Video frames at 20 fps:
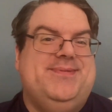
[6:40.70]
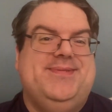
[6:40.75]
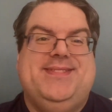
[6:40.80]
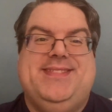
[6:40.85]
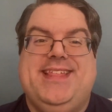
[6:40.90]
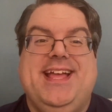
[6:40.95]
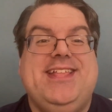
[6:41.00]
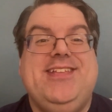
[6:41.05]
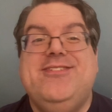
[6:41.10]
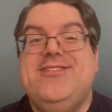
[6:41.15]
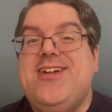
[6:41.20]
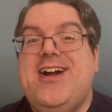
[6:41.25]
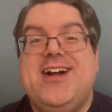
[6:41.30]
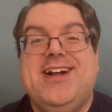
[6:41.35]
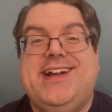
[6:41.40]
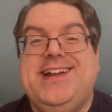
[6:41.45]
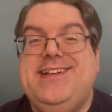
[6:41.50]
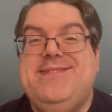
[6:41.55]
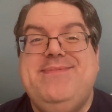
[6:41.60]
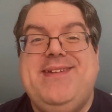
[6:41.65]
then you're not
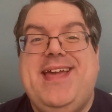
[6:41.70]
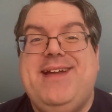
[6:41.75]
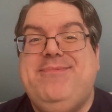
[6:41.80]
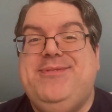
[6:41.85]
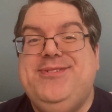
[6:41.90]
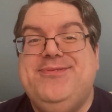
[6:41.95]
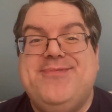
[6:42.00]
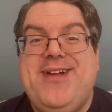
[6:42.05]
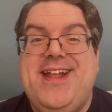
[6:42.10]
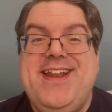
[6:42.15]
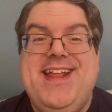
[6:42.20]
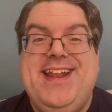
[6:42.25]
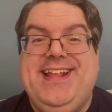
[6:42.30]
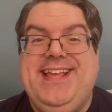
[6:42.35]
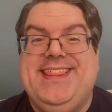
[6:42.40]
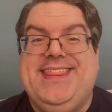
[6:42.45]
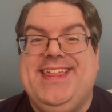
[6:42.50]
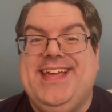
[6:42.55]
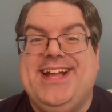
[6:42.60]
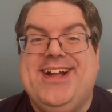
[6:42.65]
going to be able to run
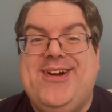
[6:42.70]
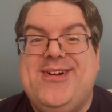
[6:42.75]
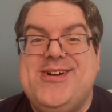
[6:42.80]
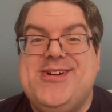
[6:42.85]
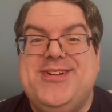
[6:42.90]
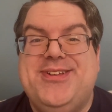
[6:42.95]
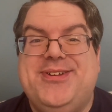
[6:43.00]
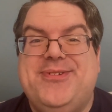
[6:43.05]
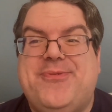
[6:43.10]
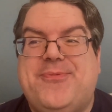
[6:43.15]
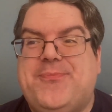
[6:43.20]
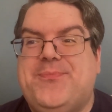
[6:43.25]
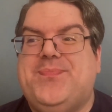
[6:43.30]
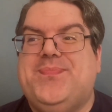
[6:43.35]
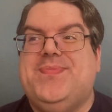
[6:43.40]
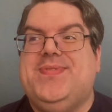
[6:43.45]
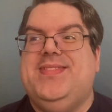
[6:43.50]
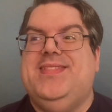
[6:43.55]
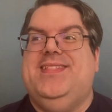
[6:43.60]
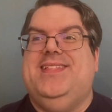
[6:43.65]
anything, are you?
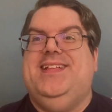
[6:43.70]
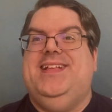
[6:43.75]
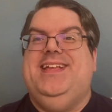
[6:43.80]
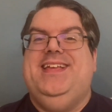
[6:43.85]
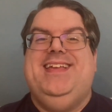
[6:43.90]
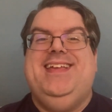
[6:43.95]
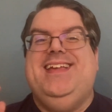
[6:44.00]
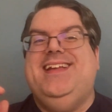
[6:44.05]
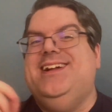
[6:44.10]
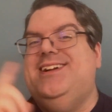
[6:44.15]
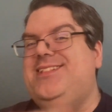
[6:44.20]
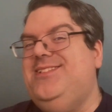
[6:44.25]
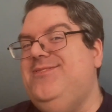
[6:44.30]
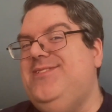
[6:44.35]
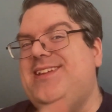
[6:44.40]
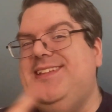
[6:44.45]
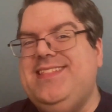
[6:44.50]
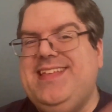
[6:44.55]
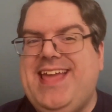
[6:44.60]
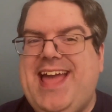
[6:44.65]

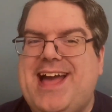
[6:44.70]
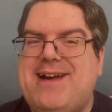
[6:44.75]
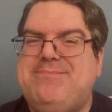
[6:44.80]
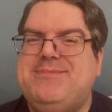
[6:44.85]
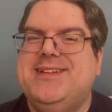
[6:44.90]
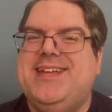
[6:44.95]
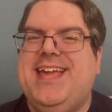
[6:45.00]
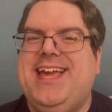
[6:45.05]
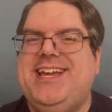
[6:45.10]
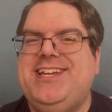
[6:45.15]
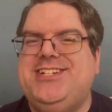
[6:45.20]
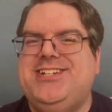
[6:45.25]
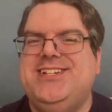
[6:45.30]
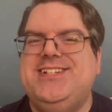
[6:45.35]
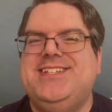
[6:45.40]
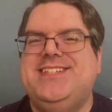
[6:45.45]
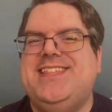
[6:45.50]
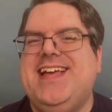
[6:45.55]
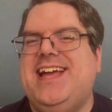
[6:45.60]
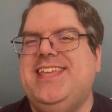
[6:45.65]
Including the
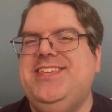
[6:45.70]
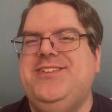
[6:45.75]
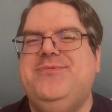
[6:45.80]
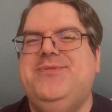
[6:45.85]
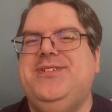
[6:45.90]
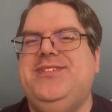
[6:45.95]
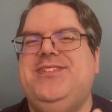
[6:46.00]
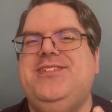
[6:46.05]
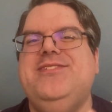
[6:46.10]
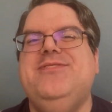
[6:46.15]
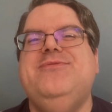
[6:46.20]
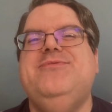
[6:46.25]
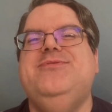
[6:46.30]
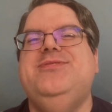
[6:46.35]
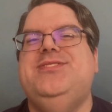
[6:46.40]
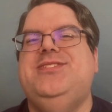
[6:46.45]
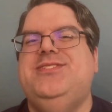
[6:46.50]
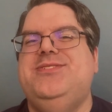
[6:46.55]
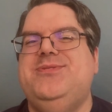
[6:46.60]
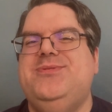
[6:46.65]
applications that you would
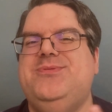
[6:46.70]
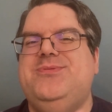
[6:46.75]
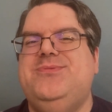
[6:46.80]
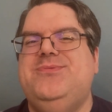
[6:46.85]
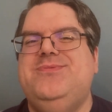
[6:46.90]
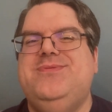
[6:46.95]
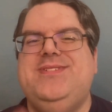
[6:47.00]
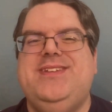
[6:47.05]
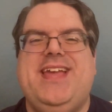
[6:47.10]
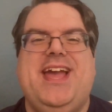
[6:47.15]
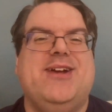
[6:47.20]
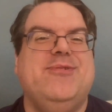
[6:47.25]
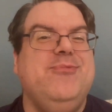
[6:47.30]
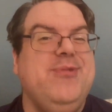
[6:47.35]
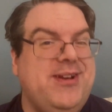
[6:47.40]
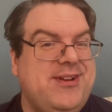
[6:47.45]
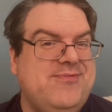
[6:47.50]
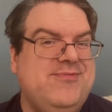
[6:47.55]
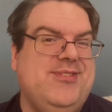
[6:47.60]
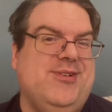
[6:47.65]
use to get
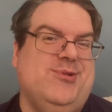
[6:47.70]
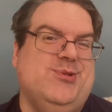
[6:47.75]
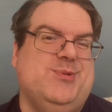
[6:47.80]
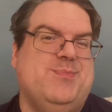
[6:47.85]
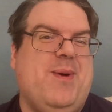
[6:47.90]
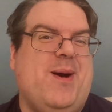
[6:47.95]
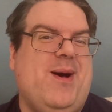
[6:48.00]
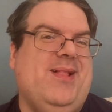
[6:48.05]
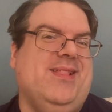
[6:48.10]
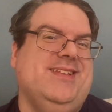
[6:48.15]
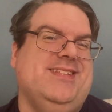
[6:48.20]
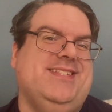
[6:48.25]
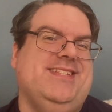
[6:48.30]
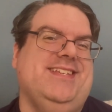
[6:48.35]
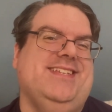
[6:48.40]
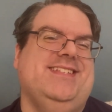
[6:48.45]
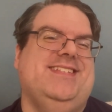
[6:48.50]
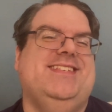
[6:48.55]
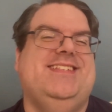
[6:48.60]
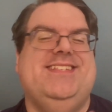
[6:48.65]
rid of those
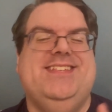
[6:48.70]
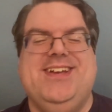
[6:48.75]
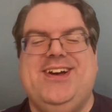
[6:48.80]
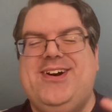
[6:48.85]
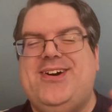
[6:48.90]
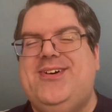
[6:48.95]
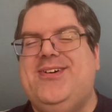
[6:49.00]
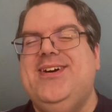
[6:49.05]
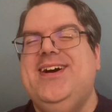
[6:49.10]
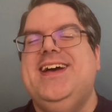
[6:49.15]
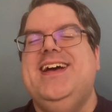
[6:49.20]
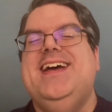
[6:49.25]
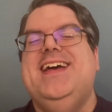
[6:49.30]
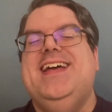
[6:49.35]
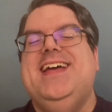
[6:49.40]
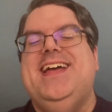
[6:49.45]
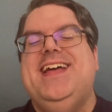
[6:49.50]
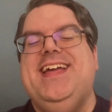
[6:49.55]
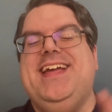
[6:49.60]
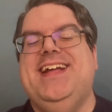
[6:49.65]
policies. So
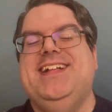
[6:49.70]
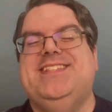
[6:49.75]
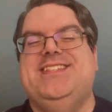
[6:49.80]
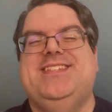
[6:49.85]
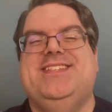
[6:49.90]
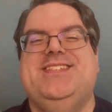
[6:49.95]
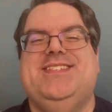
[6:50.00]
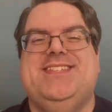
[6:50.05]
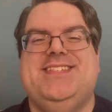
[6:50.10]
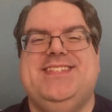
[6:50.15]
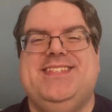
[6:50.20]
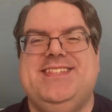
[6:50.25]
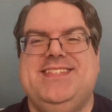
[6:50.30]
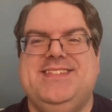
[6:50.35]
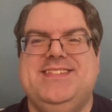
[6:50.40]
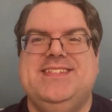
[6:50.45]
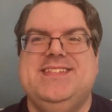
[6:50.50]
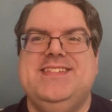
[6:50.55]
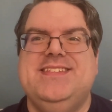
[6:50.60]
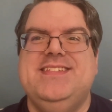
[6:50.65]
it's
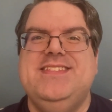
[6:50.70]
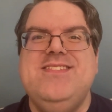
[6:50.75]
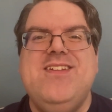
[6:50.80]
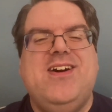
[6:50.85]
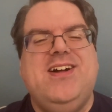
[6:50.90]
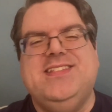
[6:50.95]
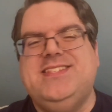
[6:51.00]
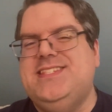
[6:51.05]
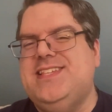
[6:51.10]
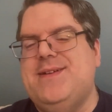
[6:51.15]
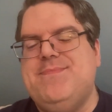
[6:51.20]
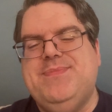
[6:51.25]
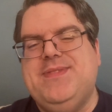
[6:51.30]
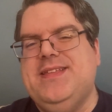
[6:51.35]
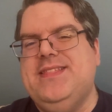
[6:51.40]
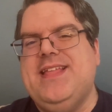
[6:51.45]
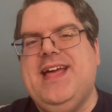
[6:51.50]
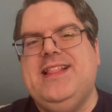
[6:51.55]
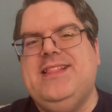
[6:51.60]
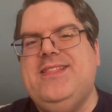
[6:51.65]
not
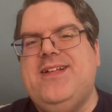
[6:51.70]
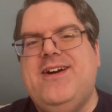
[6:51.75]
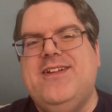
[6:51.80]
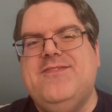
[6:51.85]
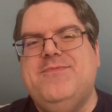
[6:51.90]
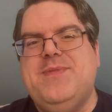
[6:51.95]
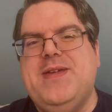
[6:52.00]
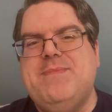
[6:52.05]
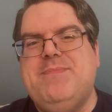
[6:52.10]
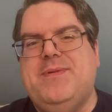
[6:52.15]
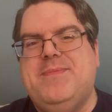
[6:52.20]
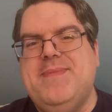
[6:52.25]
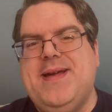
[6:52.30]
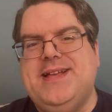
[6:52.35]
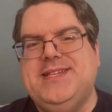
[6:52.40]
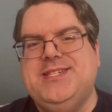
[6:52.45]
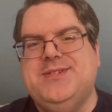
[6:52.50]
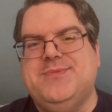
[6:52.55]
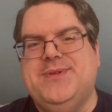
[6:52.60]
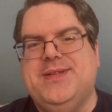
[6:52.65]
something that a lot of people
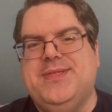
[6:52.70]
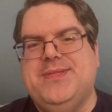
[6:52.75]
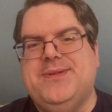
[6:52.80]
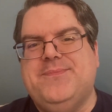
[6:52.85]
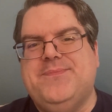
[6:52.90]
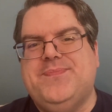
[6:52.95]
mess with.